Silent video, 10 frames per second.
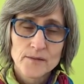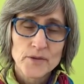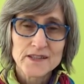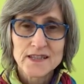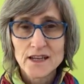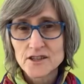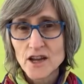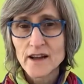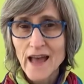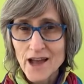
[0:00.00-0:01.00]
But
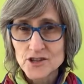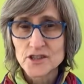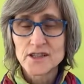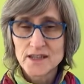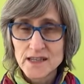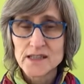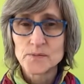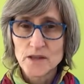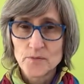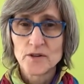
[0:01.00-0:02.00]
TikTok actually needs
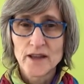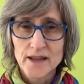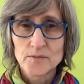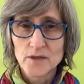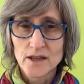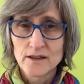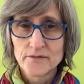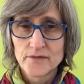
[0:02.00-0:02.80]
people like me.